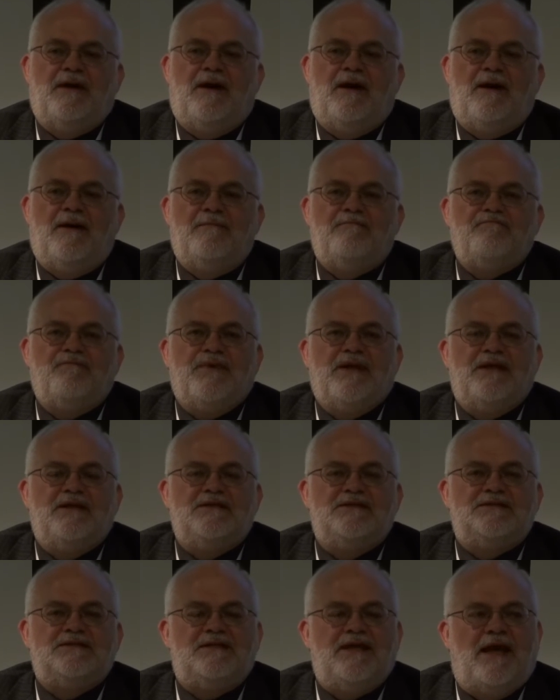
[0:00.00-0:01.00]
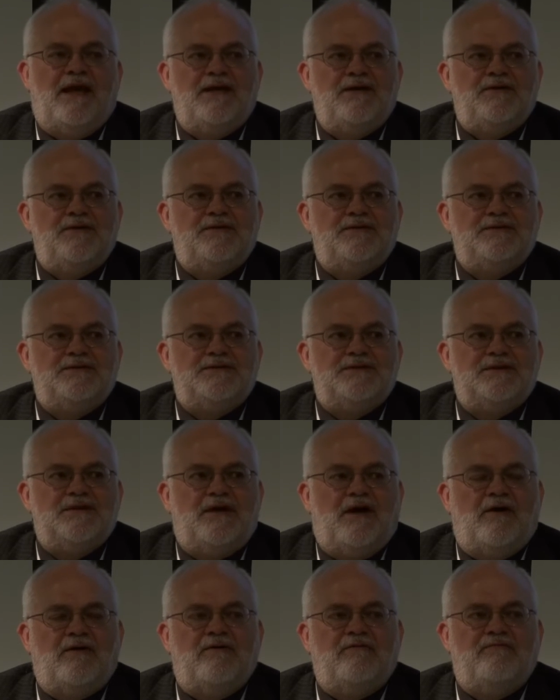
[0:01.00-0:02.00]
Uh, standards
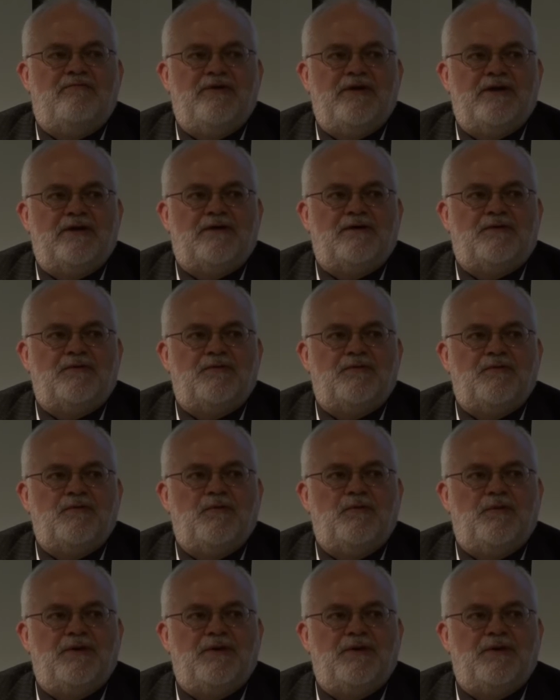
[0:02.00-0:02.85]
are a vehicle through